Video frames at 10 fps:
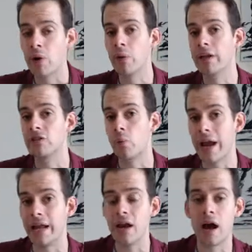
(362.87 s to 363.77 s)
are we willing to
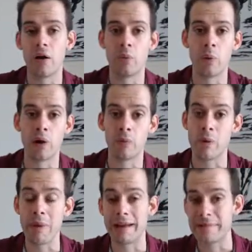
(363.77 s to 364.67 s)
wait where
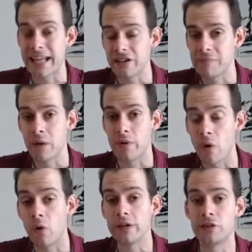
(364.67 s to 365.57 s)
we might potentially be
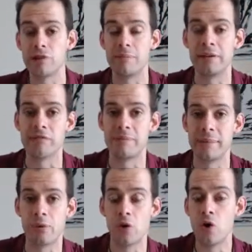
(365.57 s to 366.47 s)
withholding treatment from
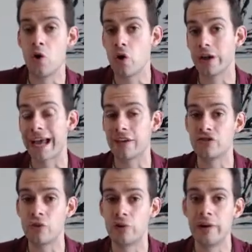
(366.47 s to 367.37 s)
people who could get it
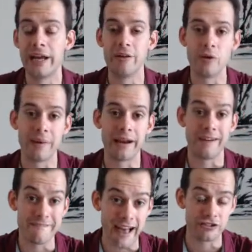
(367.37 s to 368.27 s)
sooner if we made
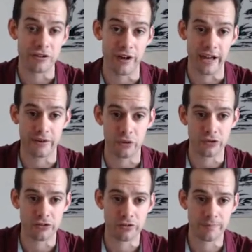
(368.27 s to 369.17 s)
a faster
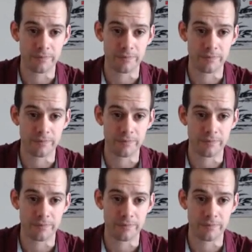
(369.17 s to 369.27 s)
diagnosis.